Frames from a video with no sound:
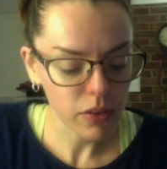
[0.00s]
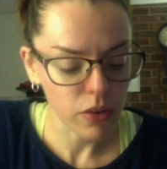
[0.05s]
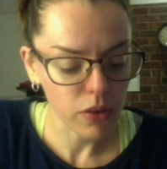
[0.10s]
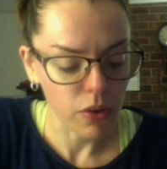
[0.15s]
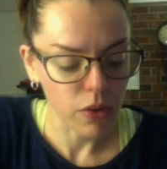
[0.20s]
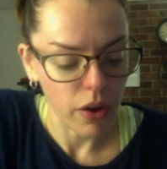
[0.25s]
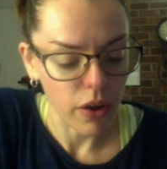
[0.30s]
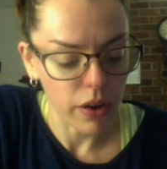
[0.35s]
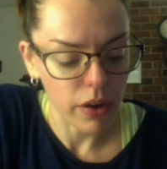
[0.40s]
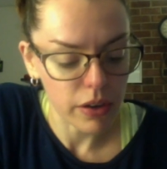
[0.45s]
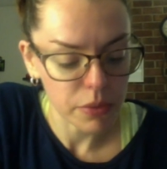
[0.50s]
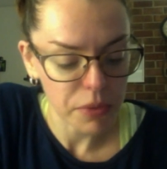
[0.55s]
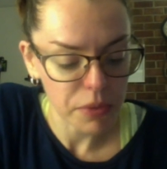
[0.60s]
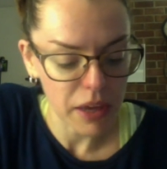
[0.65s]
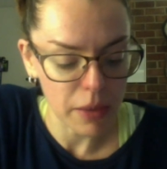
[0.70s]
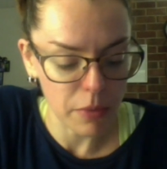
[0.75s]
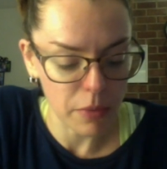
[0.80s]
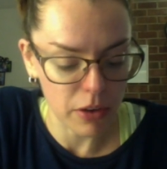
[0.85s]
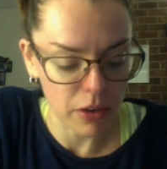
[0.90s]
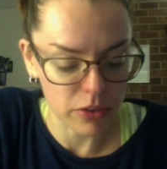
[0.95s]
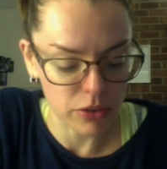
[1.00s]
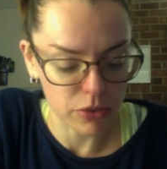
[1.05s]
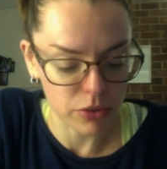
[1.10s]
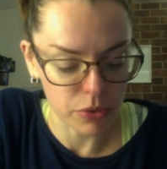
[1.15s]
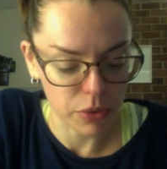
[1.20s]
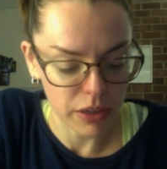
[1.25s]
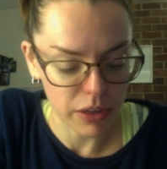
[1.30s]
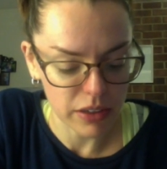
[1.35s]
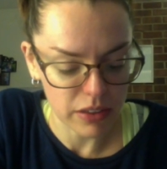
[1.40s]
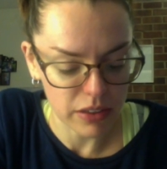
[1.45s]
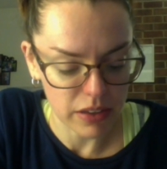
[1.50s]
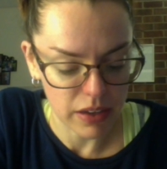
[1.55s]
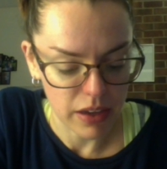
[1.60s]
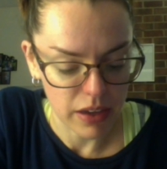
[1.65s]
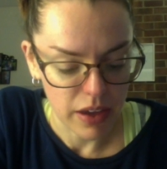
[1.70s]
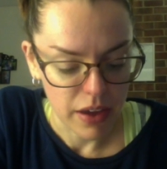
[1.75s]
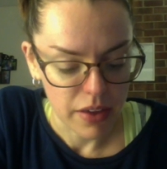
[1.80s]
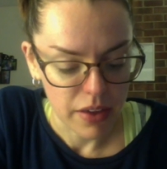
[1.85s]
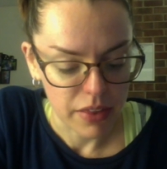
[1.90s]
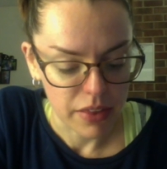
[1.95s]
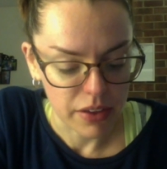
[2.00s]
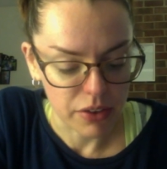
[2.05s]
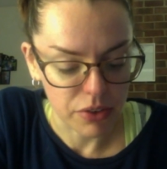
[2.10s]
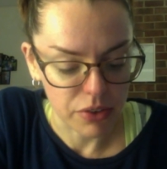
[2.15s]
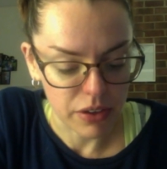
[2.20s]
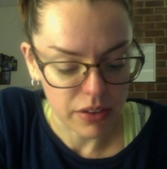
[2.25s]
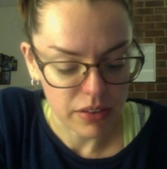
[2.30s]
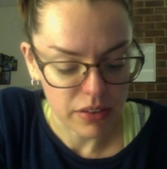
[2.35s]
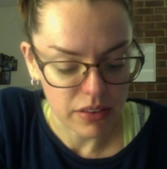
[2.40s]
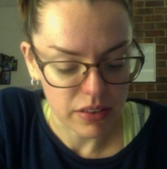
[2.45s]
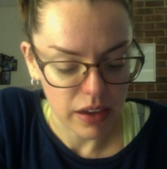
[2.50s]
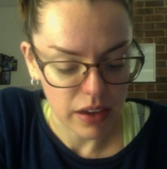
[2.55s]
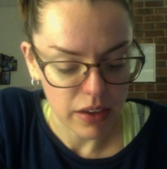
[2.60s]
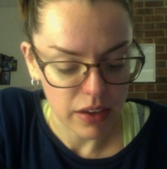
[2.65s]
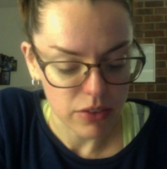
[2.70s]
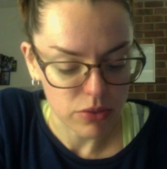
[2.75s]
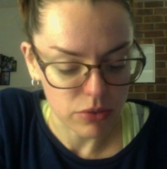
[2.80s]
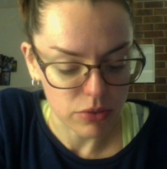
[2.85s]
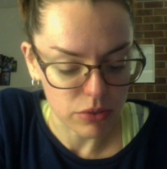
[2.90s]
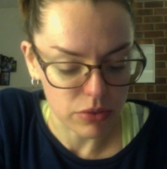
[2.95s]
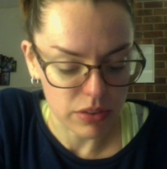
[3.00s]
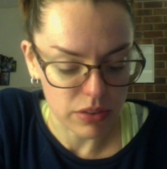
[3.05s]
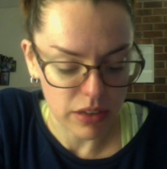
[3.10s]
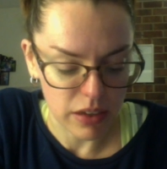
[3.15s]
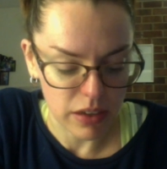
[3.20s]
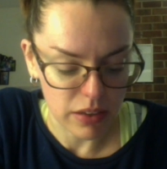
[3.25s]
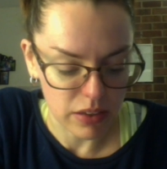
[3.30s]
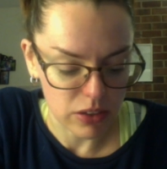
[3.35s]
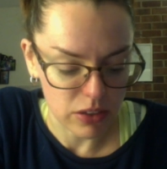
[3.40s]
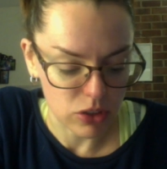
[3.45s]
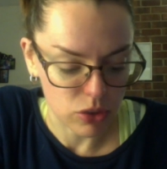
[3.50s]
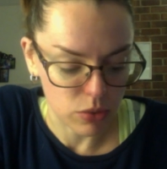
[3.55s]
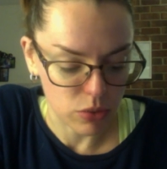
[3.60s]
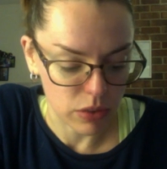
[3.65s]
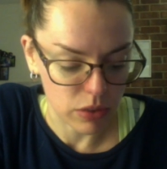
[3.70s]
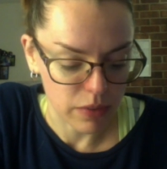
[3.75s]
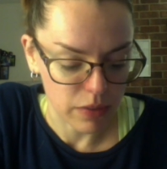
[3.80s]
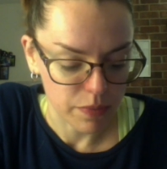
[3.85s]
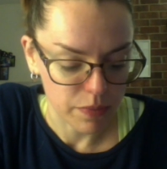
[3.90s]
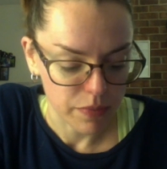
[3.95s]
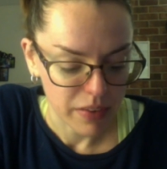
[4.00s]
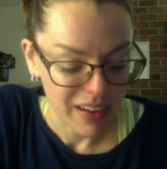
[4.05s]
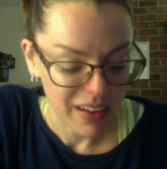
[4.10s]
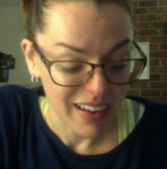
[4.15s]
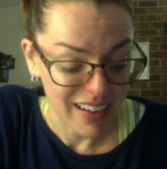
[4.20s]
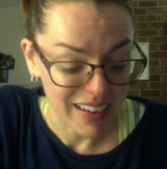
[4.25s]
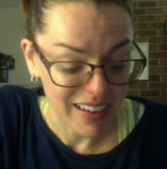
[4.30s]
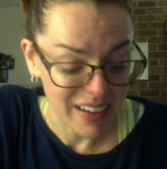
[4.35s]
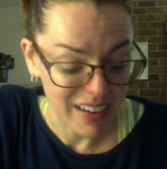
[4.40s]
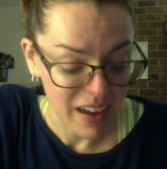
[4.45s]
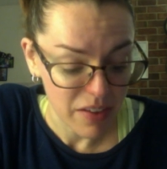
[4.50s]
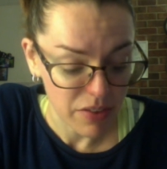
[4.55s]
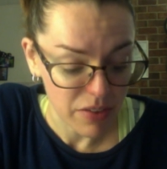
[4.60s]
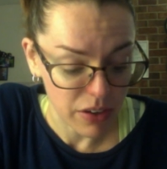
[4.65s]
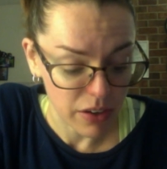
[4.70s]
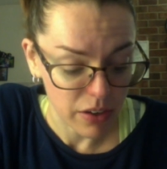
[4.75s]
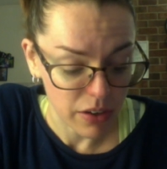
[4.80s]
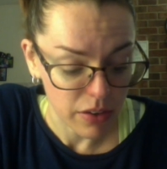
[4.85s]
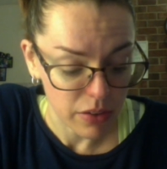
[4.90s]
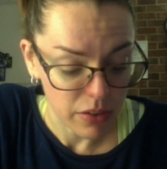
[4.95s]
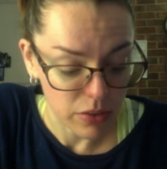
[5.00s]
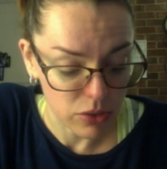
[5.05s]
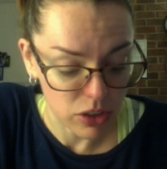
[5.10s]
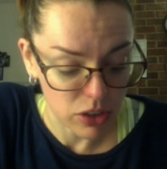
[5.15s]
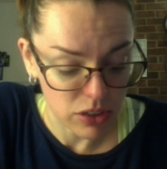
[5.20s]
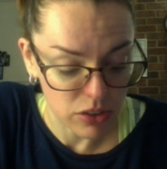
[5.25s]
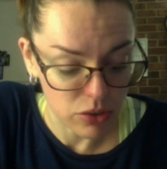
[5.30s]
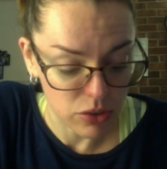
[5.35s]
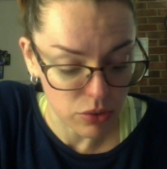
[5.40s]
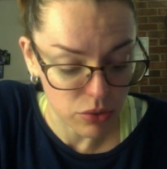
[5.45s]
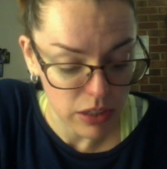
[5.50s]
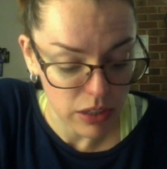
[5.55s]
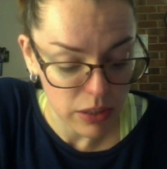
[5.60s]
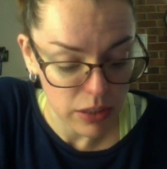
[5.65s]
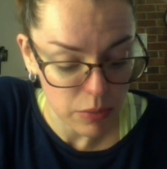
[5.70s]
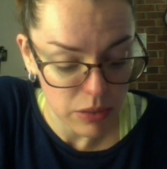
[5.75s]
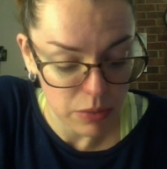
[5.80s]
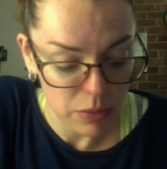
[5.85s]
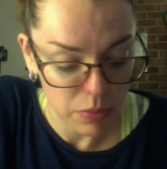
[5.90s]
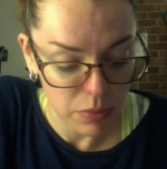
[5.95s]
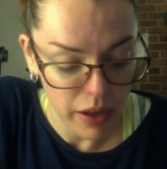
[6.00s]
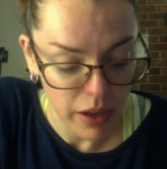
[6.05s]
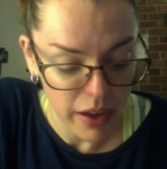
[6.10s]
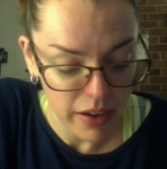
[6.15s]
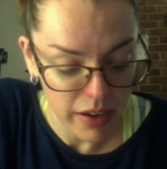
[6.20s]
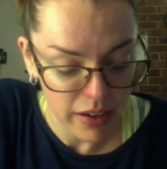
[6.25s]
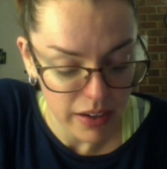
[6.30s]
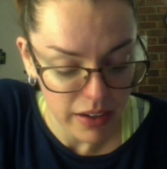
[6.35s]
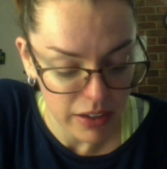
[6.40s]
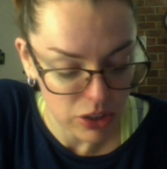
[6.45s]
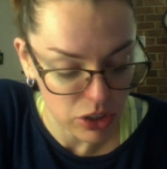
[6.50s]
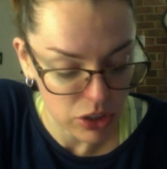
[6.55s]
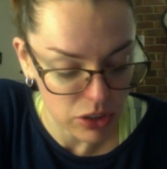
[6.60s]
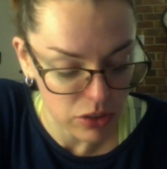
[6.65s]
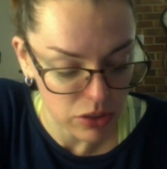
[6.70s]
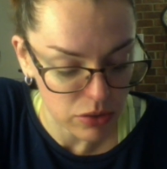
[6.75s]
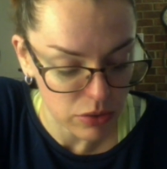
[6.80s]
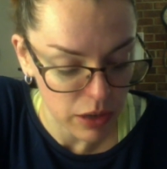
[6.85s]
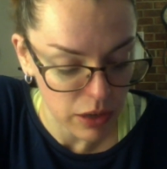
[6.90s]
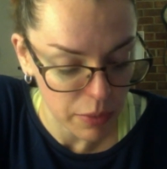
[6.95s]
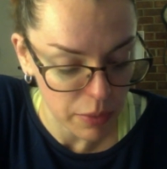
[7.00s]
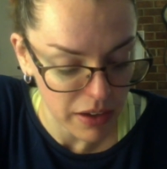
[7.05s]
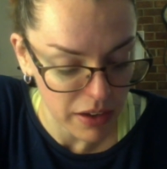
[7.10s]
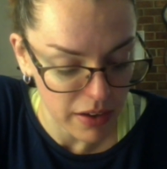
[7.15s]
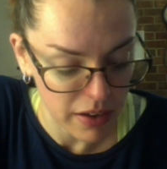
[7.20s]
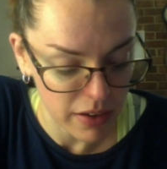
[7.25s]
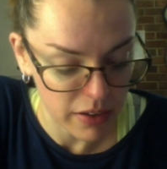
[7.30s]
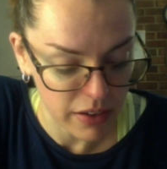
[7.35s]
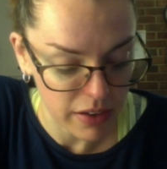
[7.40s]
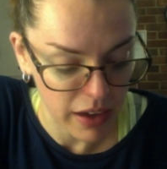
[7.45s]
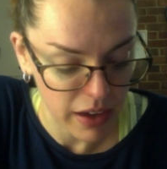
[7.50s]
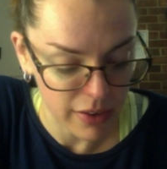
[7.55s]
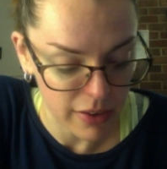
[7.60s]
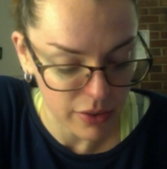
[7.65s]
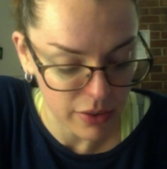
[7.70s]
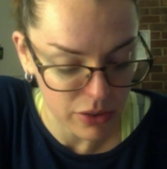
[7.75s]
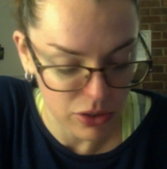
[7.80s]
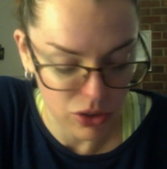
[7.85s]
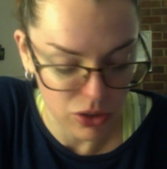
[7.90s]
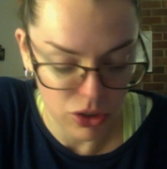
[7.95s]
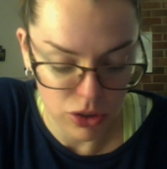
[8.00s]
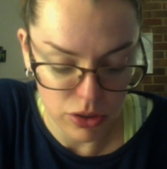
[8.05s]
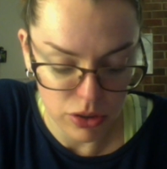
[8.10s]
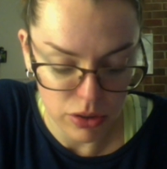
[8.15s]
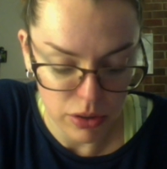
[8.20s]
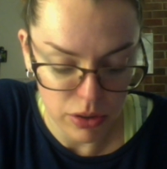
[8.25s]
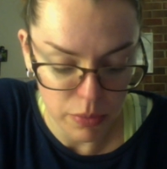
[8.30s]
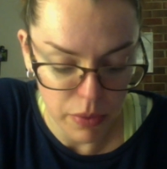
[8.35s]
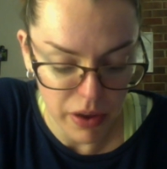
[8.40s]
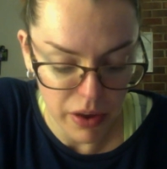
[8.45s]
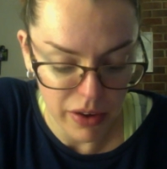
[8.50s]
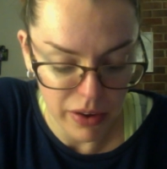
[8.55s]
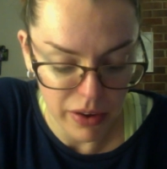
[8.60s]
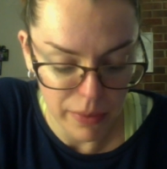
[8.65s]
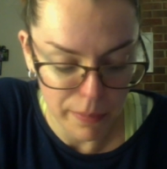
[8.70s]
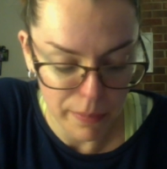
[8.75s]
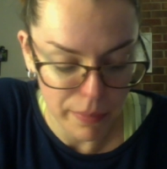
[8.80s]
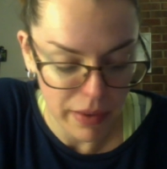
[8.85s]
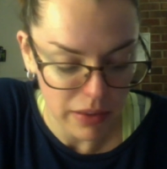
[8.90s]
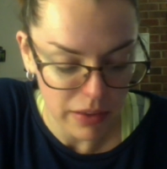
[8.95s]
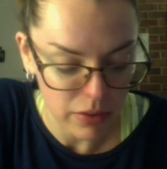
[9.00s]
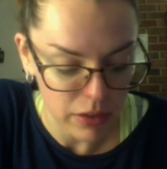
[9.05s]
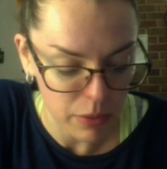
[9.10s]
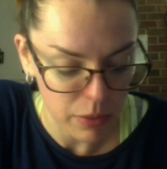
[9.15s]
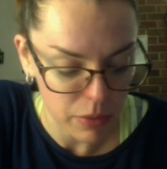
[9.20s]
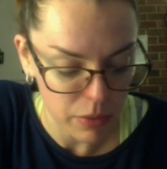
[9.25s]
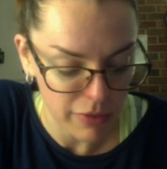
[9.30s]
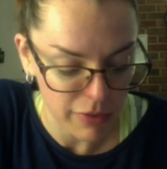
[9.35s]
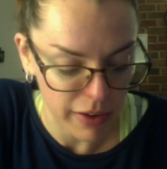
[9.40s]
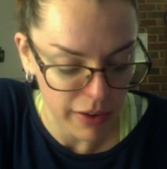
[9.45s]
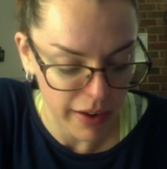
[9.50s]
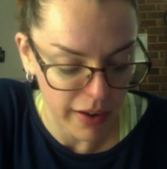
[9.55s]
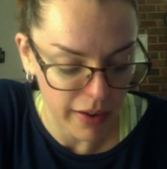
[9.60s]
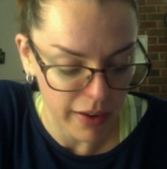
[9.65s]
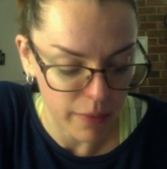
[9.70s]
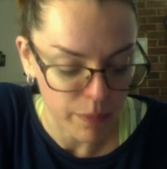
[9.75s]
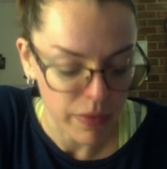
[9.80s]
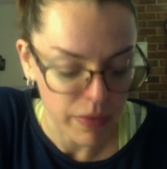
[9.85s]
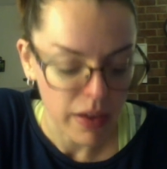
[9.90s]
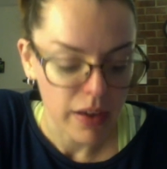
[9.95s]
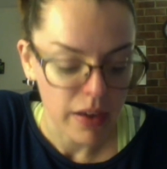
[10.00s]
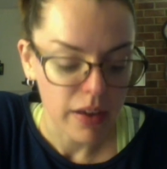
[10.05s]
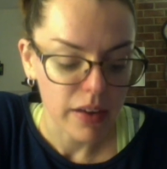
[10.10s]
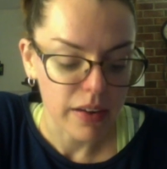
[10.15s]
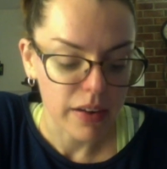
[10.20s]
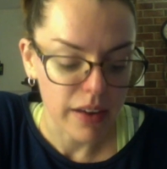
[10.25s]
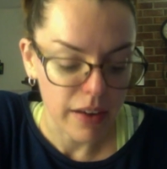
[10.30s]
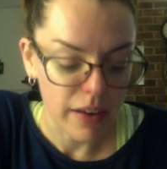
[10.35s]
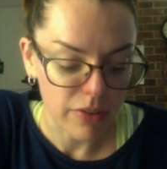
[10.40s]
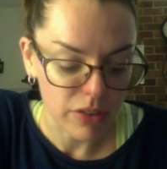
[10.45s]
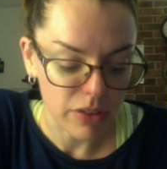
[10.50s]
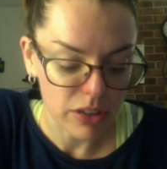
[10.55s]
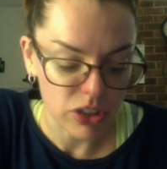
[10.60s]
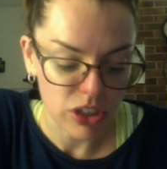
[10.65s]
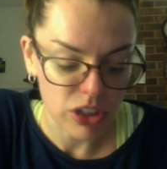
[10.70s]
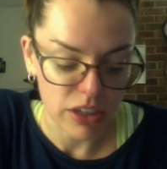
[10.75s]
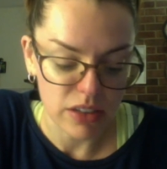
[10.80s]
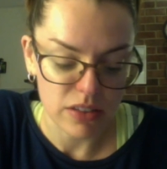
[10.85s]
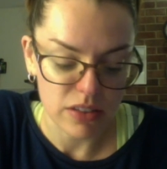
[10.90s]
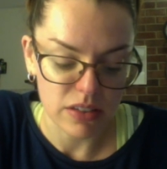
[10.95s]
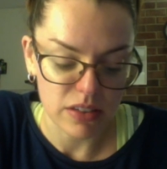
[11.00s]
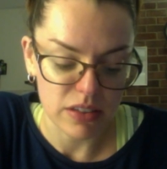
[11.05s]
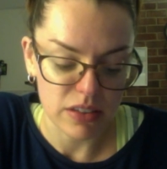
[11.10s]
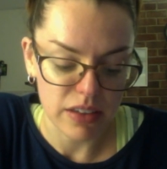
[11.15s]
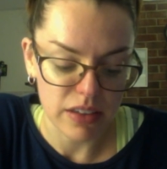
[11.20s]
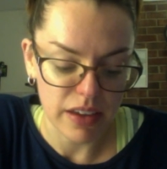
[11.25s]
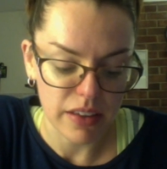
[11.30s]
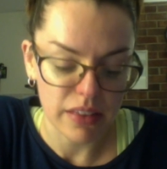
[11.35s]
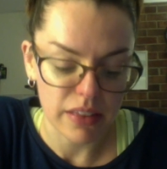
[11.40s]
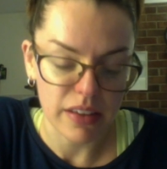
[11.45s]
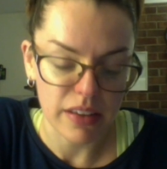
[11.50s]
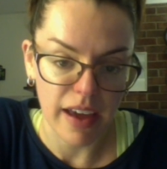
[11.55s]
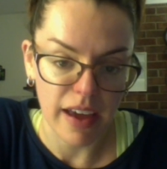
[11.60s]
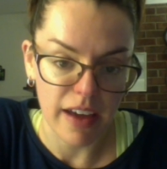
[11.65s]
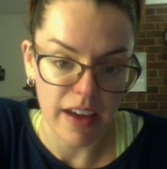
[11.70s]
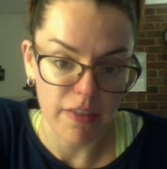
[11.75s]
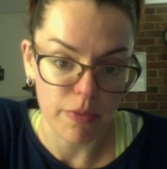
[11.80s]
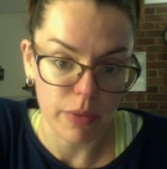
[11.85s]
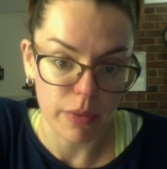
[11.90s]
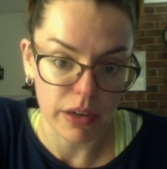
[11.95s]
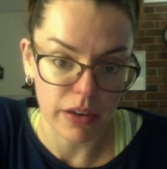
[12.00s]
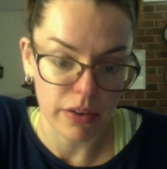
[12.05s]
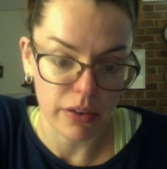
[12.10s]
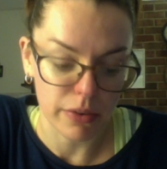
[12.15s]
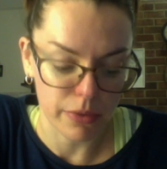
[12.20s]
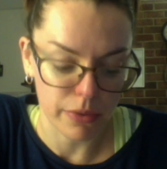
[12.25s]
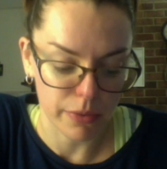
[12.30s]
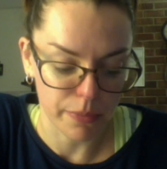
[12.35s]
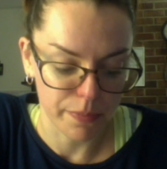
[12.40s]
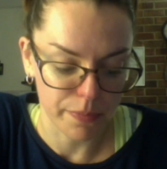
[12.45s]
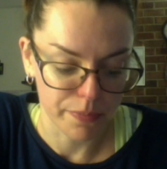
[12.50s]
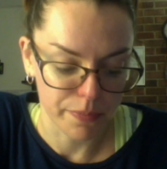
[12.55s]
Autumn came all too quickly. The days grew suddenly short, and never, though she dreamed and plotted as she scrubbed the iron kettles and churned the butter and bellowed up the fire, never a chance to take the calf money home.